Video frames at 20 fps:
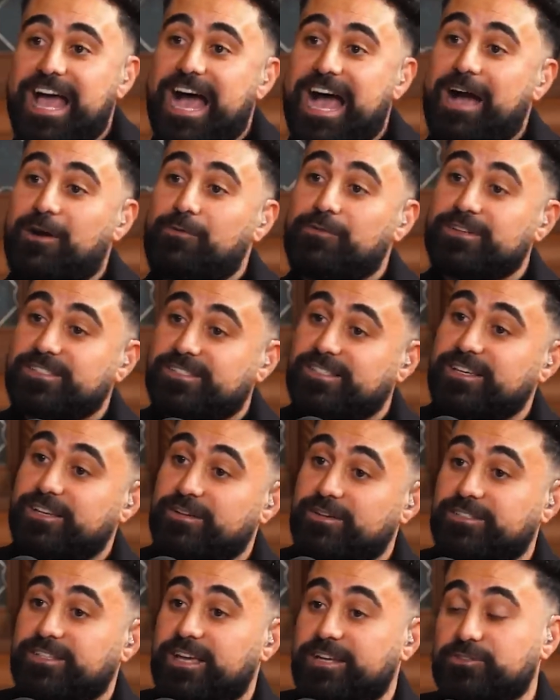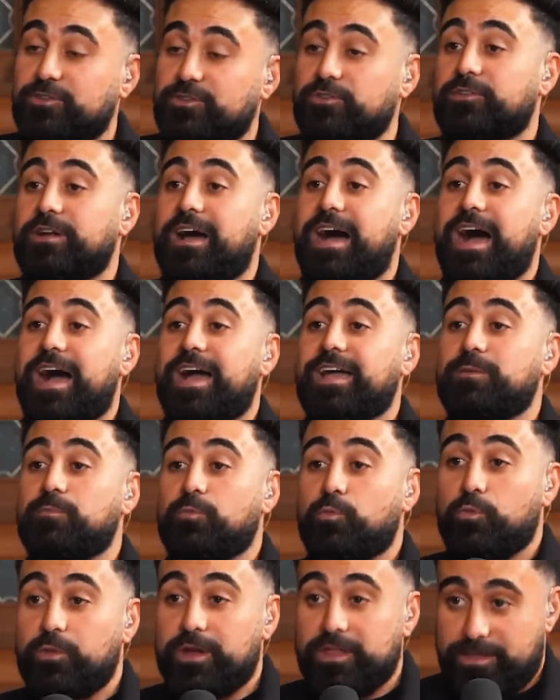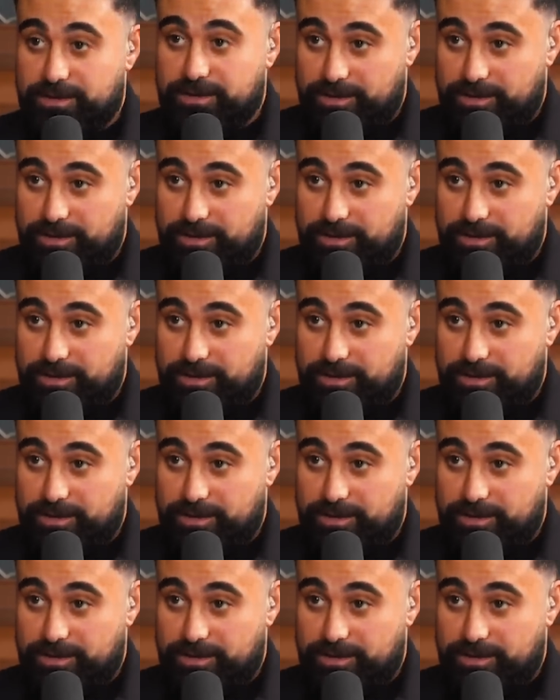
I want to sit here and say, dude, I am with